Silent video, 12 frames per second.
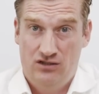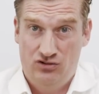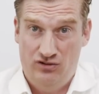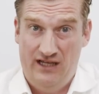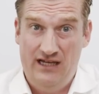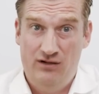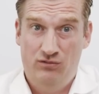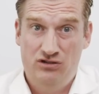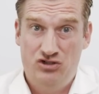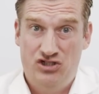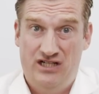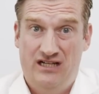Today I want
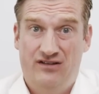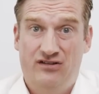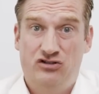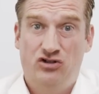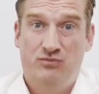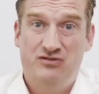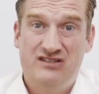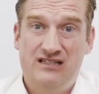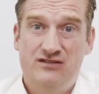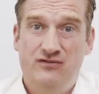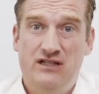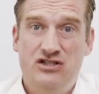to share the top
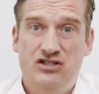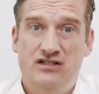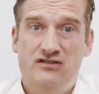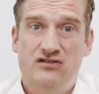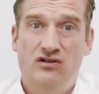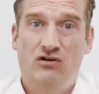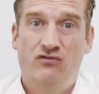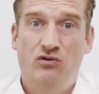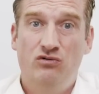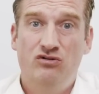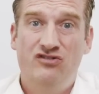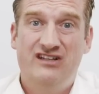6 features of
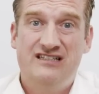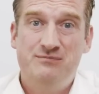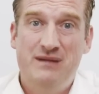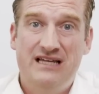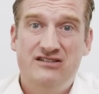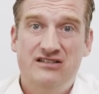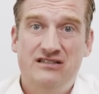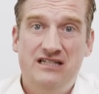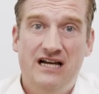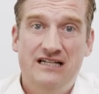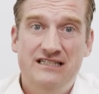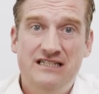Odoo that makes it
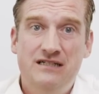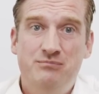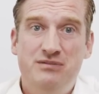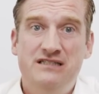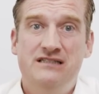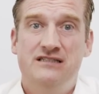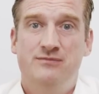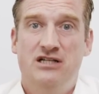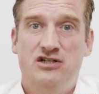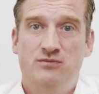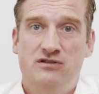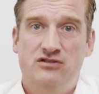the ideal business
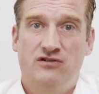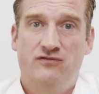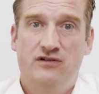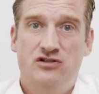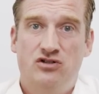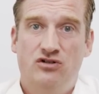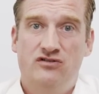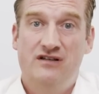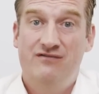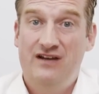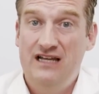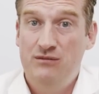management software choice
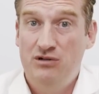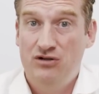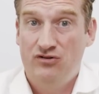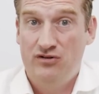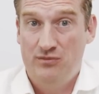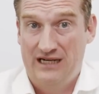available on the